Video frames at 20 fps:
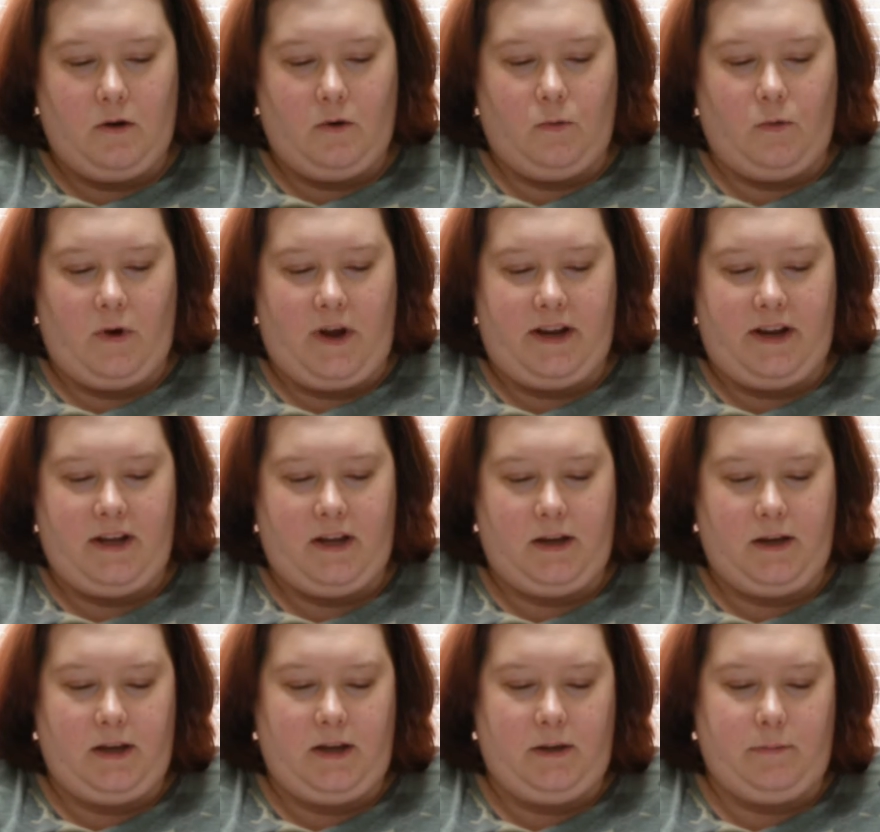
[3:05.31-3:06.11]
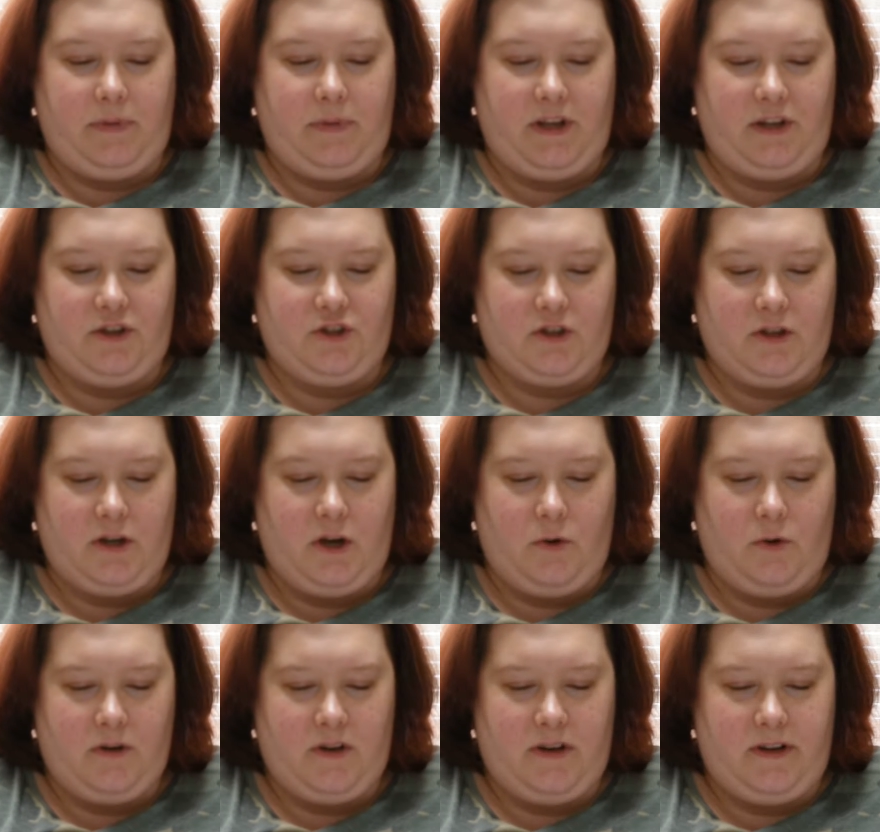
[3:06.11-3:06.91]
Waikiki Beach
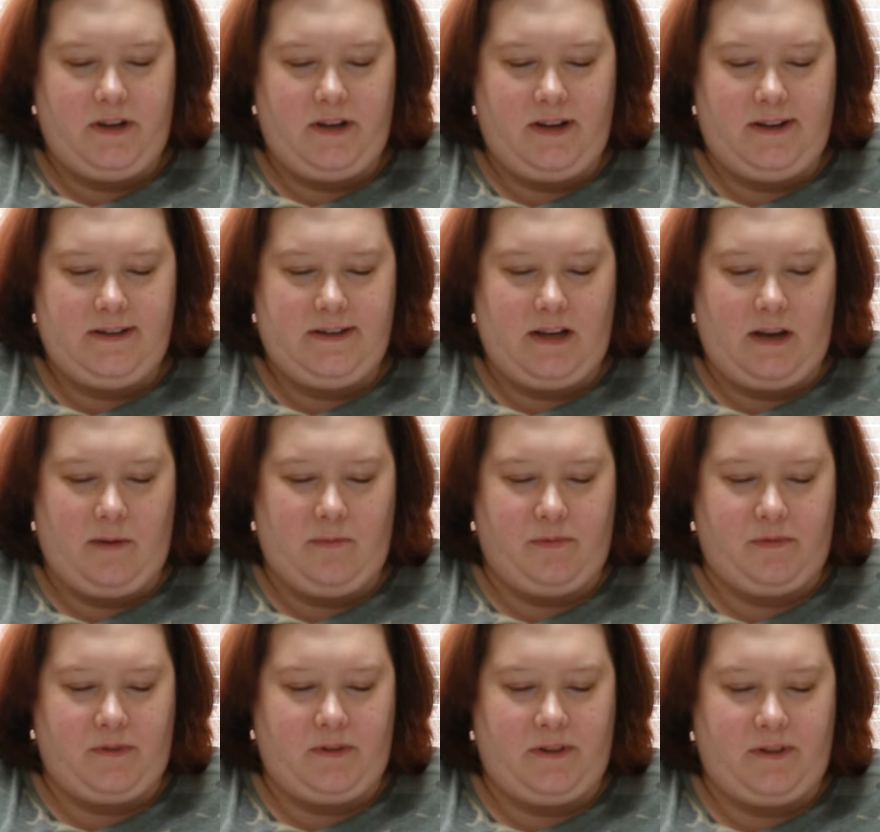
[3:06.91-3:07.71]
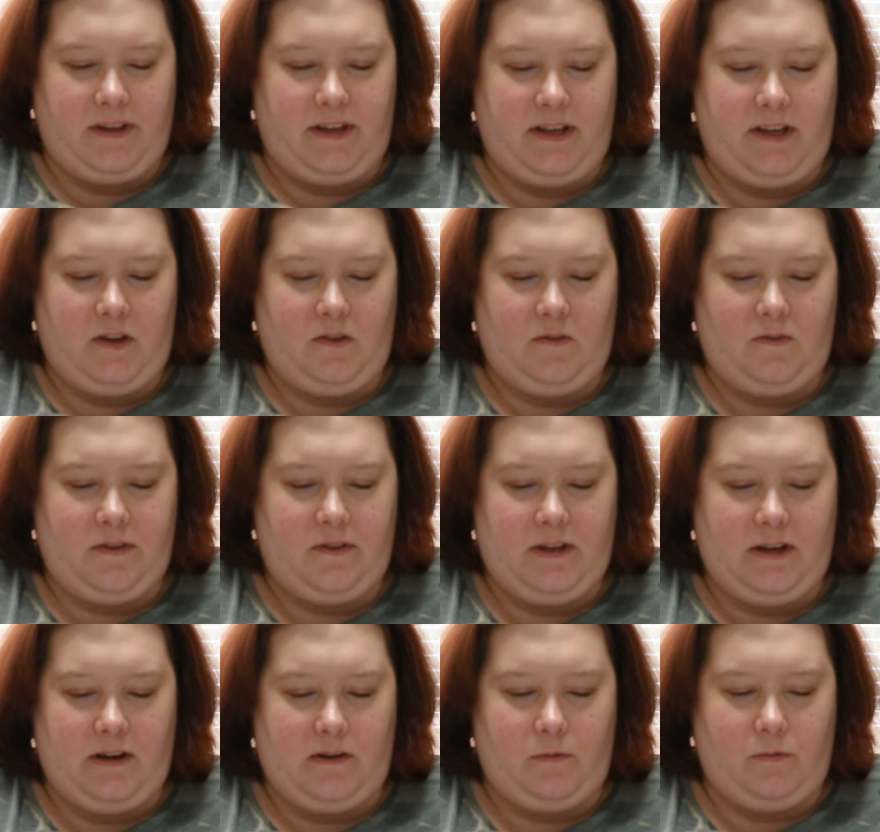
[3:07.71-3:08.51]
Coconut, I believe
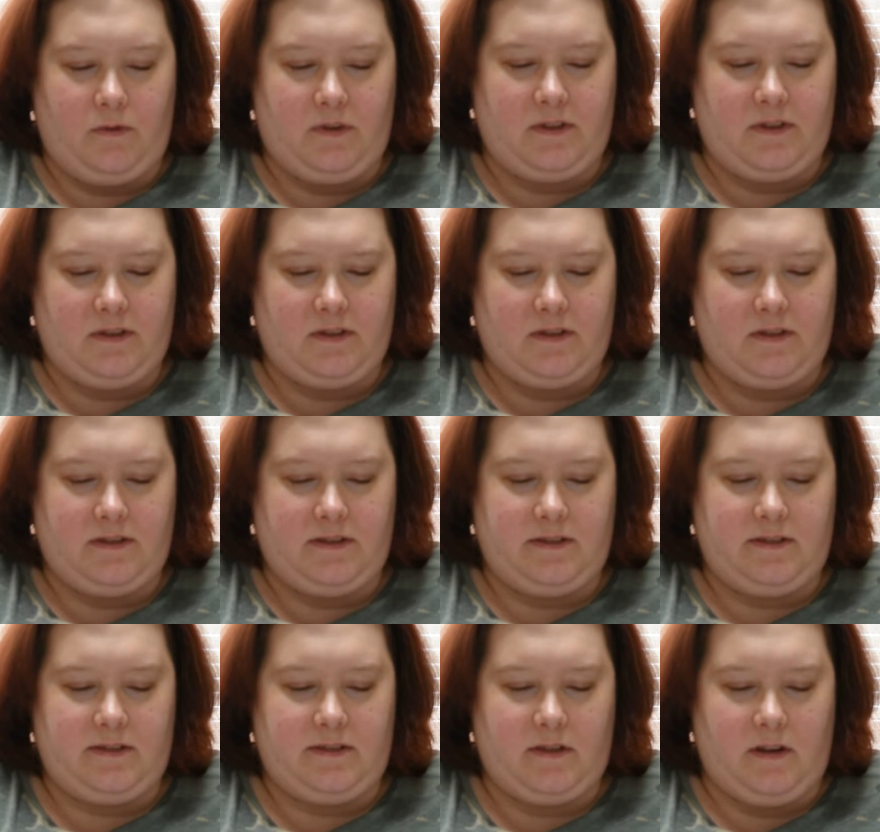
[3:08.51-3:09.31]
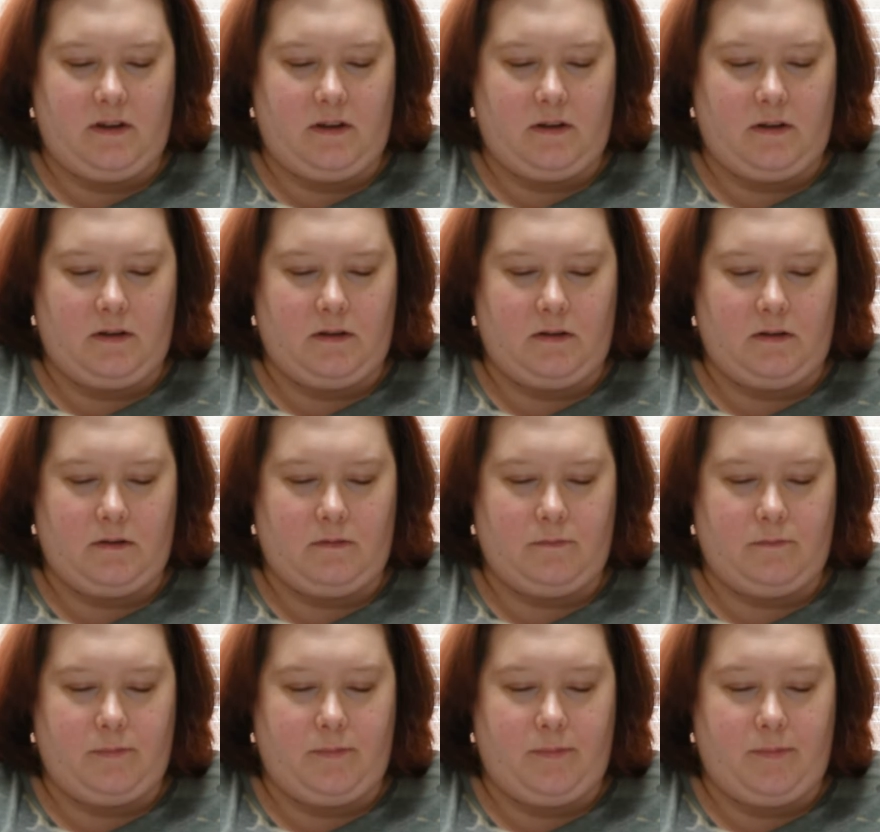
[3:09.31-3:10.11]
that was
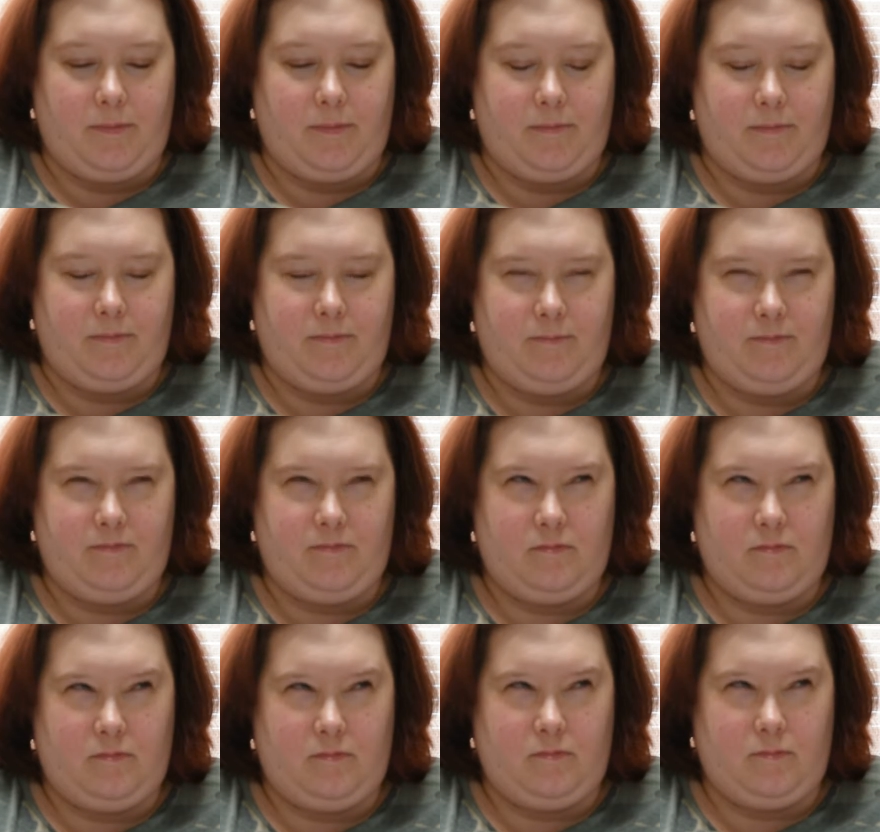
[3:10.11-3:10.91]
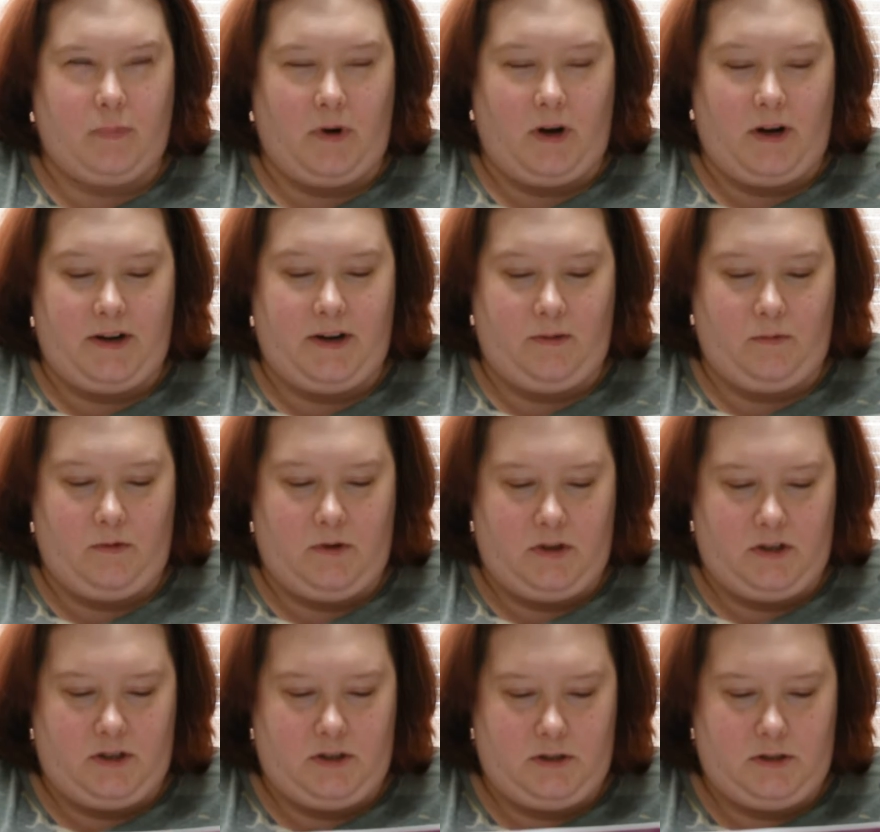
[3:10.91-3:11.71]
a body
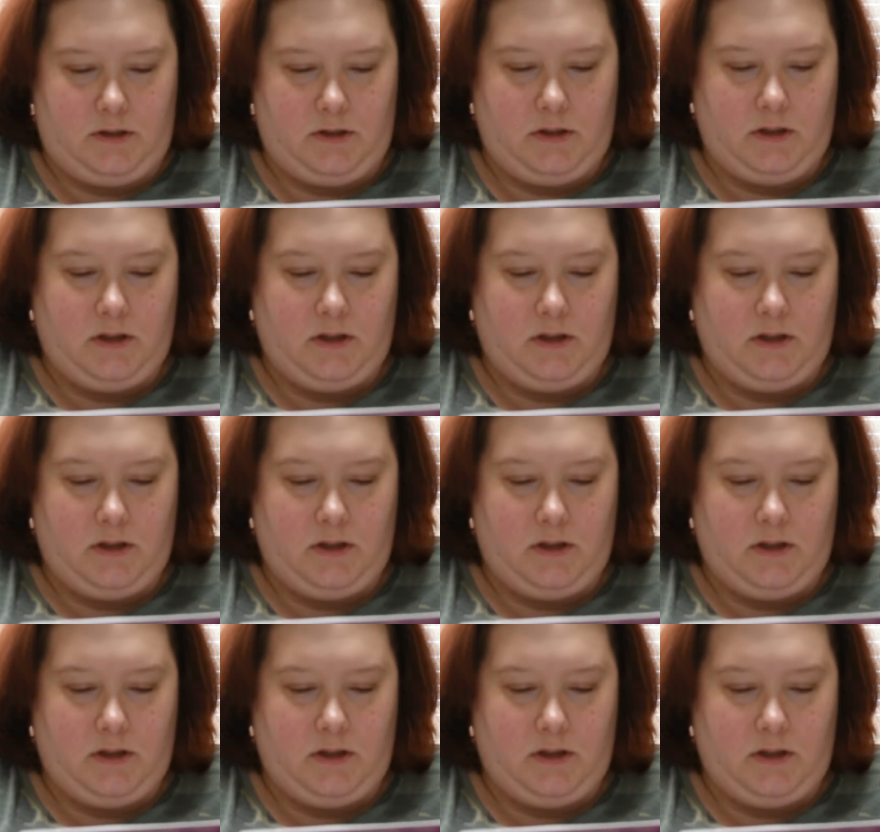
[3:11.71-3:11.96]
wash.